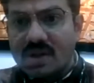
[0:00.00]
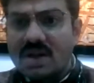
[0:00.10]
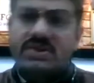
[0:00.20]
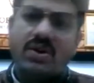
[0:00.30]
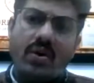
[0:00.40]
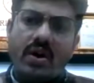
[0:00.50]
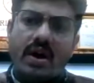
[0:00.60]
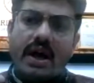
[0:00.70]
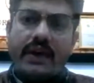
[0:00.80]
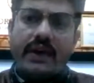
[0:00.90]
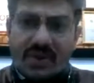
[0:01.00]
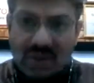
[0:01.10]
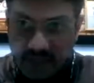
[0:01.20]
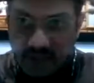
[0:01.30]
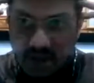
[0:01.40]
So if you
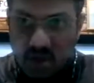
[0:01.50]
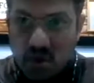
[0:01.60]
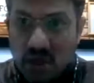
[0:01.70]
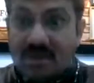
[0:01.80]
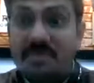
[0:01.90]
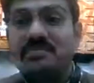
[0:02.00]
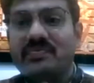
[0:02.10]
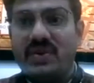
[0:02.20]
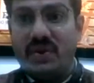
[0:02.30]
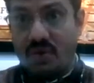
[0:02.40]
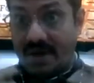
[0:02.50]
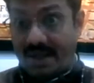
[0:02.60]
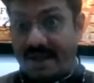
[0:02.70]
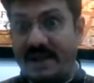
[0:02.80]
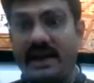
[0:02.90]
think good, you are
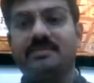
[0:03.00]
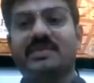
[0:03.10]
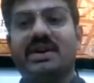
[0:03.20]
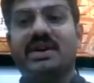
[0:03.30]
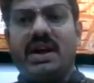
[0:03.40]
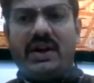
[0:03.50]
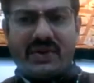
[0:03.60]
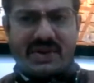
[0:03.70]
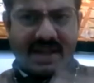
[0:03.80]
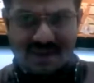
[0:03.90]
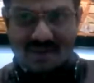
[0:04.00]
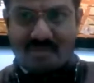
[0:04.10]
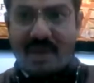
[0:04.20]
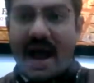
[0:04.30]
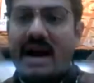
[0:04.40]
healthy if you think
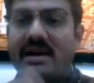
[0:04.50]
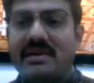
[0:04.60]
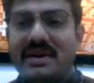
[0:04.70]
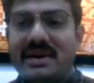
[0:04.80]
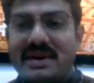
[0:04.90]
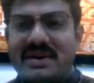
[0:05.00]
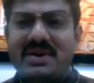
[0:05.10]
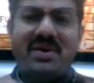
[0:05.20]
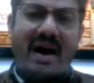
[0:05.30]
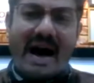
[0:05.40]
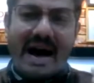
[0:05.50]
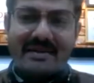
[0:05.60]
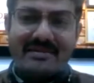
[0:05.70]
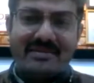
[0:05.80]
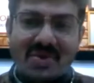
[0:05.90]
bad, you are
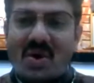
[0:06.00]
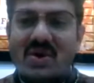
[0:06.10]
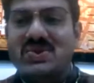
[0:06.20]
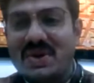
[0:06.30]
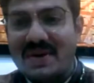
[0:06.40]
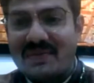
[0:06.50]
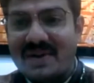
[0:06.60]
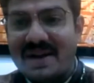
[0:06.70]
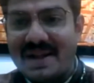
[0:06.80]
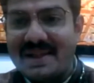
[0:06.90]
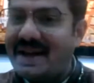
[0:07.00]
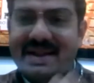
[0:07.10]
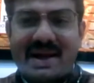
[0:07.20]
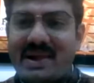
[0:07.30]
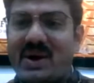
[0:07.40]
not so very healthy. There
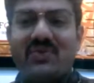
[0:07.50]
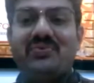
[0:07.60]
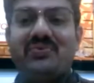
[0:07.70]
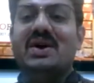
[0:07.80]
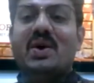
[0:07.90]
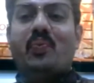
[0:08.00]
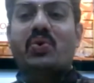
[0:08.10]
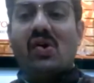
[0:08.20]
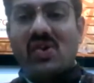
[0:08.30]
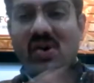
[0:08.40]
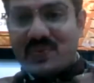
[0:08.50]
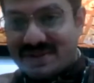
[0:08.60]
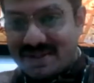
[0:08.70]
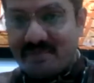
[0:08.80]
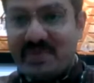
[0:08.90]
are a lot of proverbs
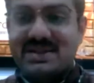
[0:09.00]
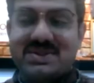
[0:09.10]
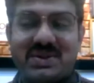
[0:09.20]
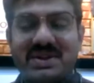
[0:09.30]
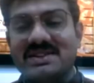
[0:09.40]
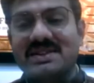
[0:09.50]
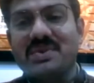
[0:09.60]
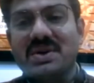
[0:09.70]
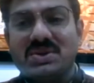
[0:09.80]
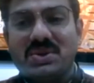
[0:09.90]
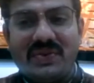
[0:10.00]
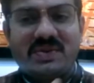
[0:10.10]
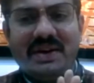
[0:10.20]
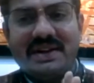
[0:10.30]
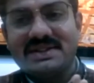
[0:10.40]
based on this. So which
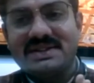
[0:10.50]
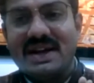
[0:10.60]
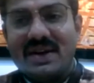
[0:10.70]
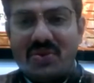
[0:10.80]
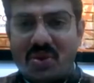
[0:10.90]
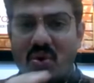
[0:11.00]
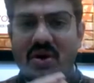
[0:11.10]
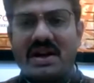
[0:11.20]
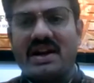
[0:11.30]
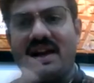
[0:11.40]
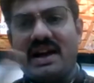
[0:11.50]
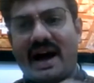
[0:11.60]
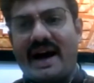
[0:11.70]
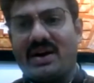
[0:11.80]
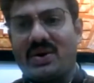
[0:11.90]
means knowingly,
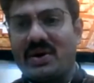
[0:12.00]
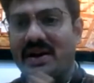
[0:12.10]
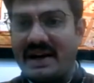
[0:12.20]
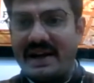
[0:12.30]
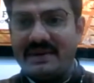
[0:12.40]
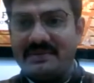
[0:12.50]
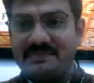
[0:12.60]
unknowingly,